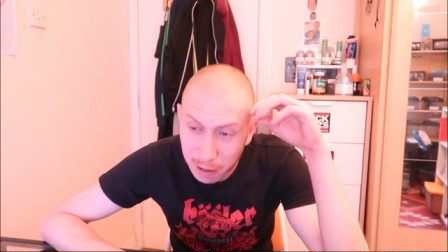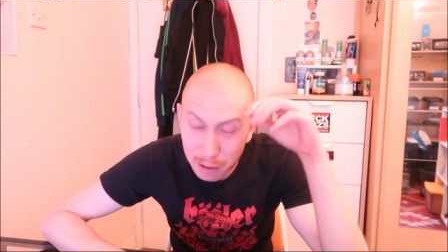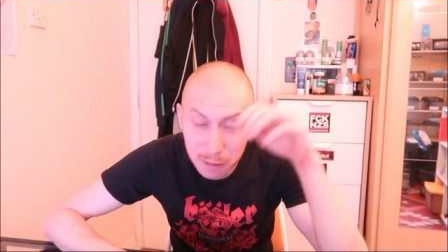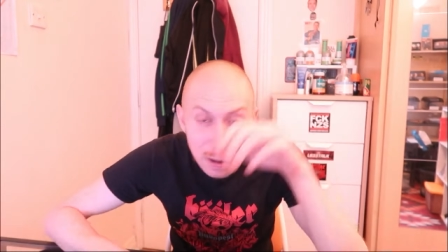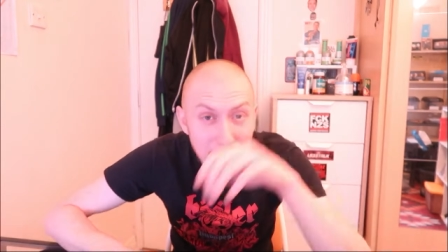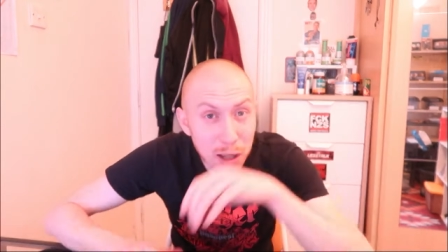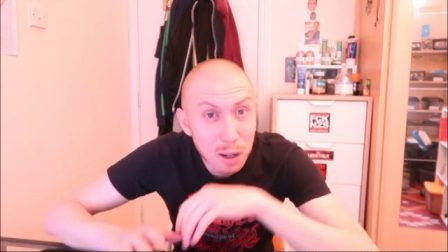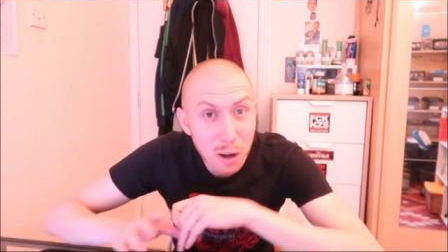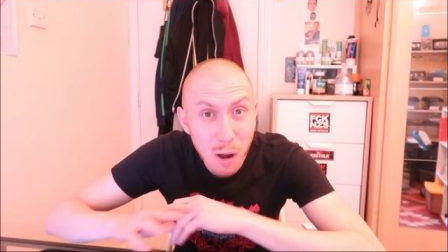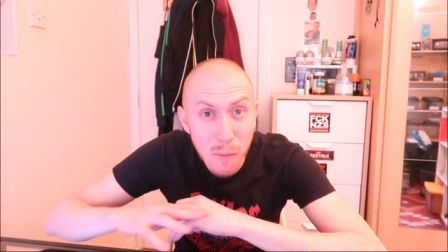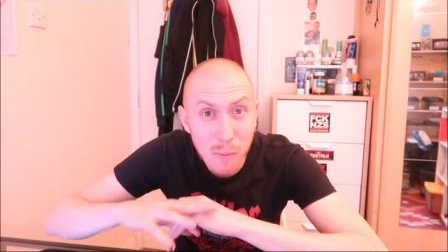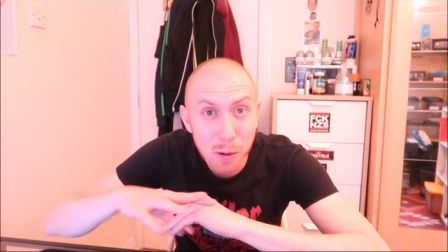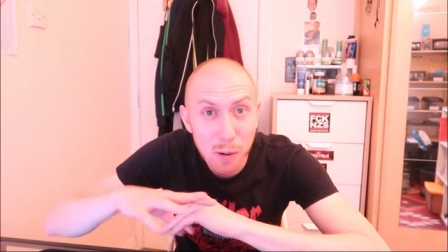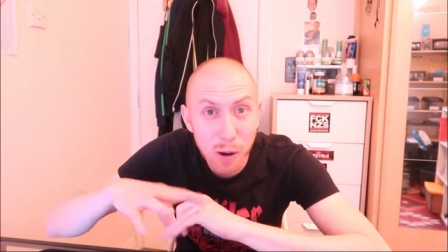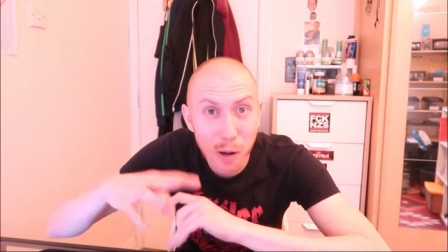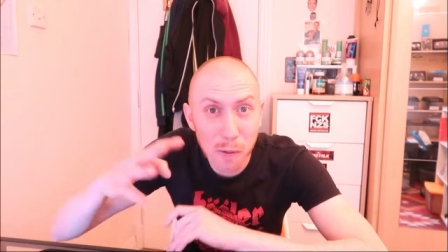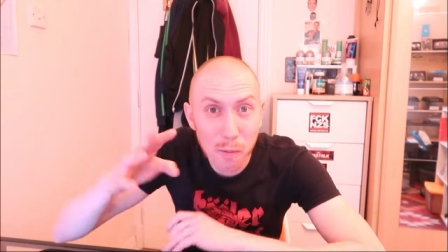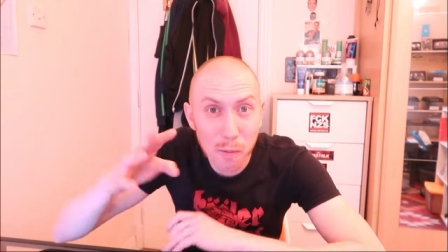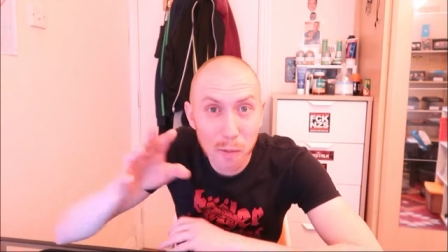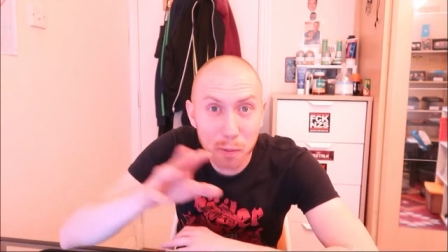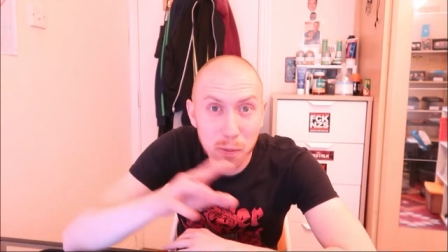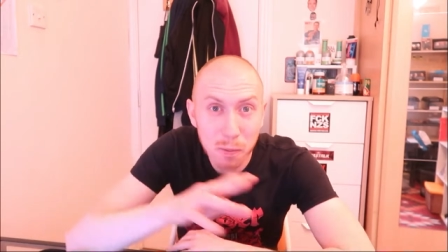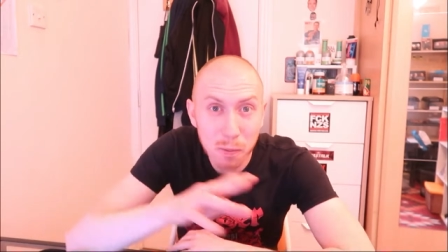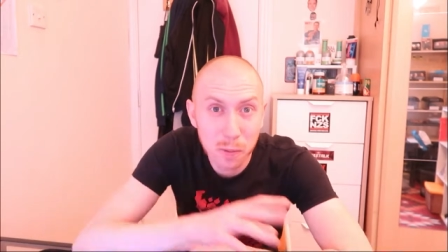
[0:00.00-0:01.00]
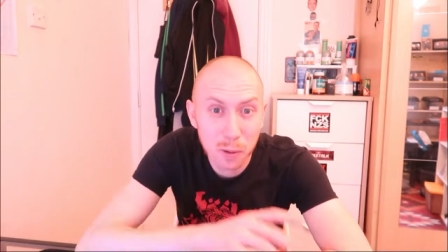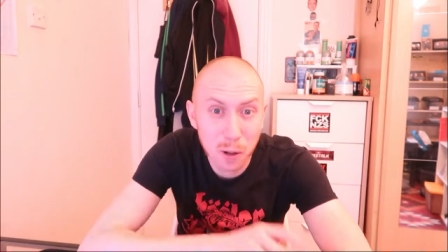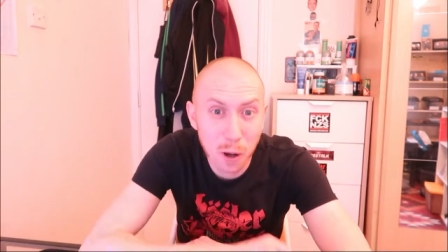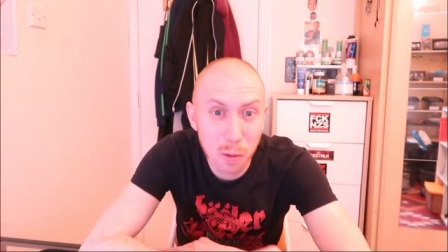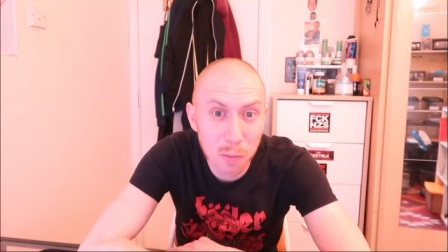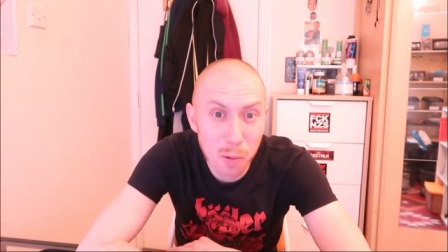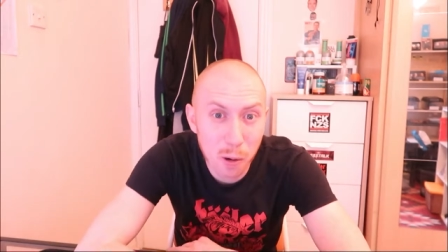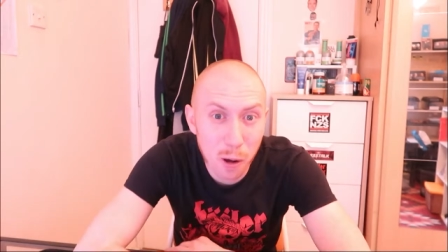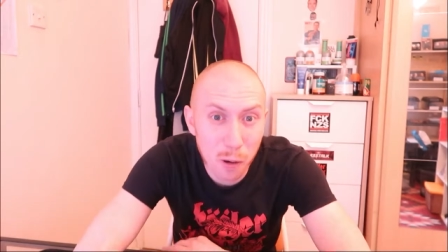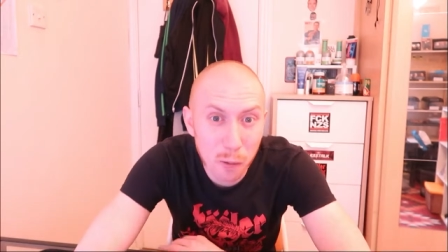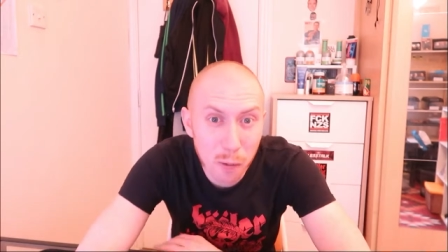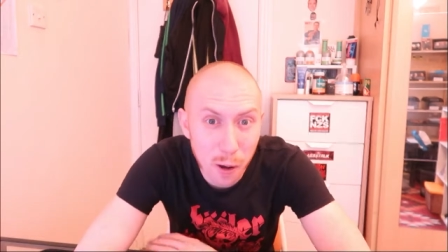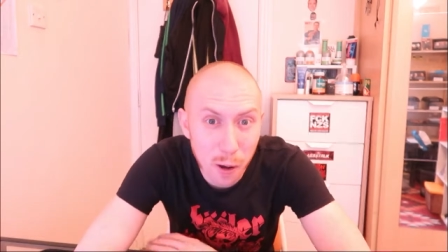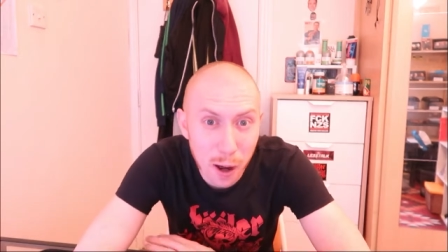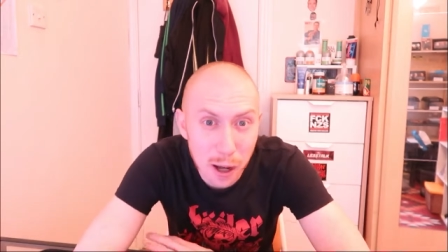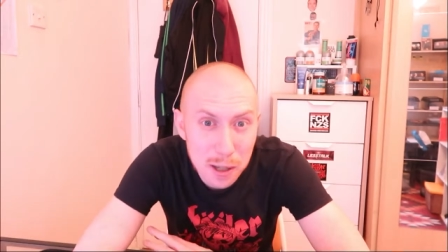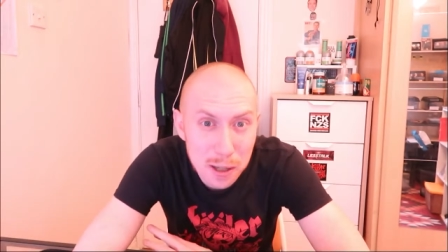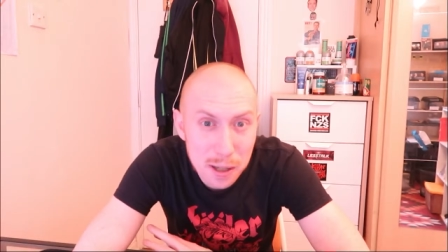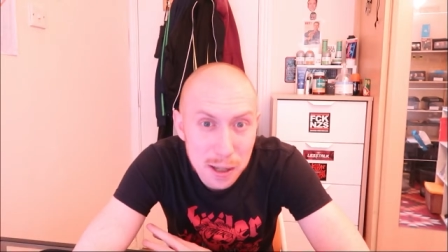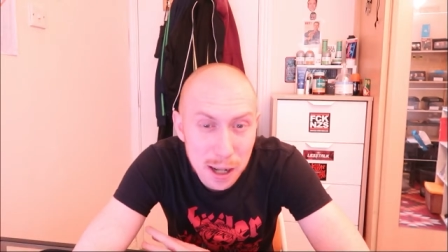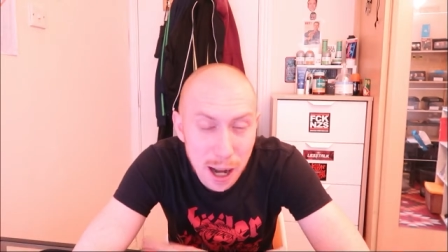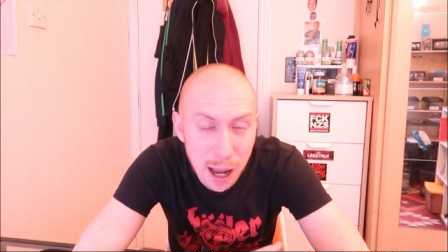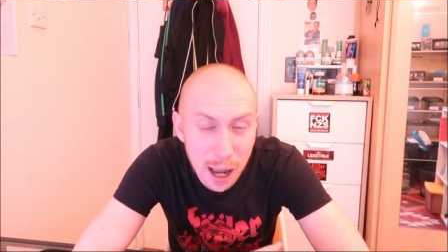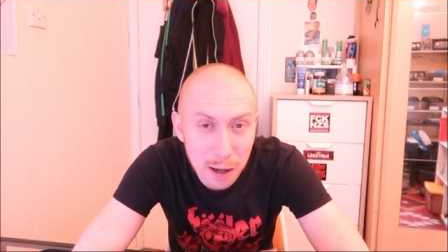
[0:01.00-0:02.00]
a couple of
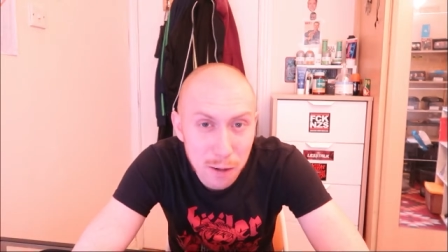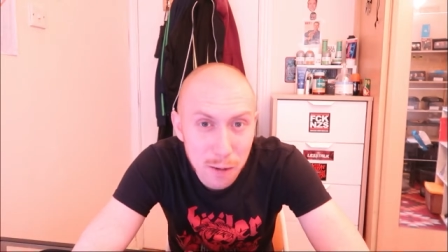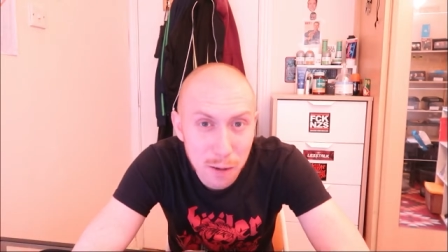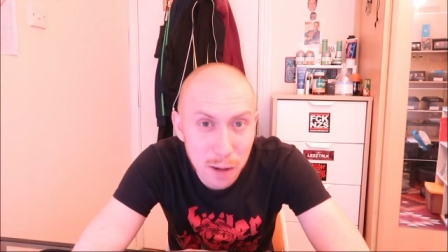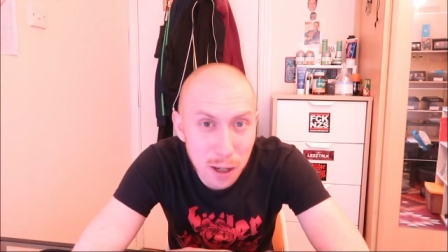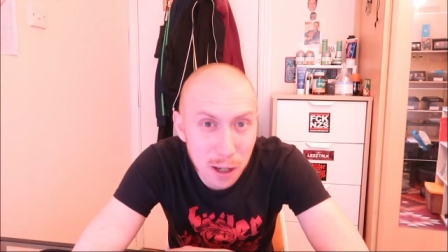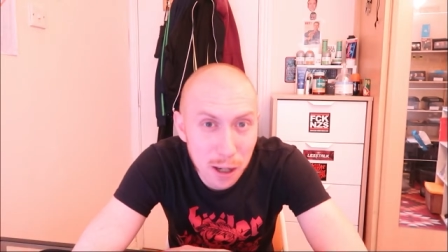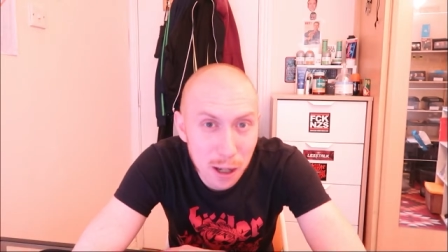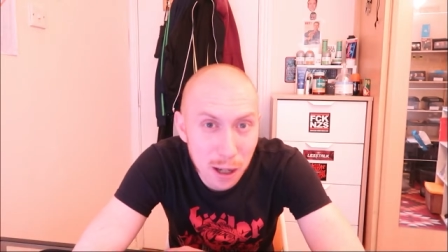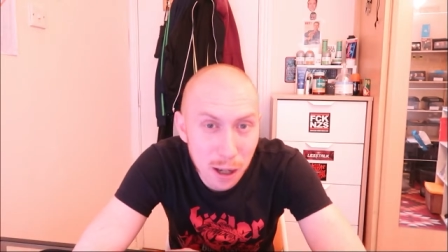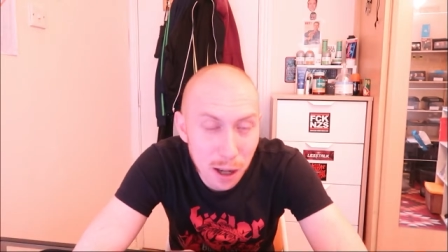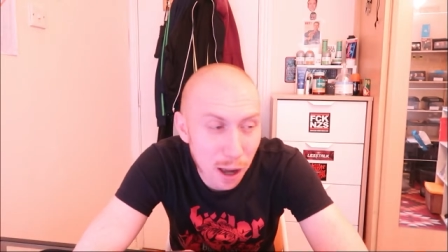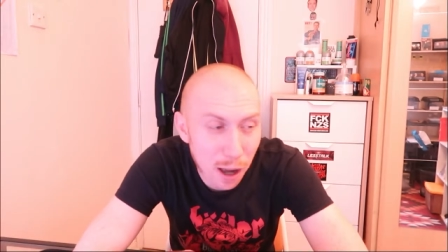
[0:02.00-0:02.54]
us, like we,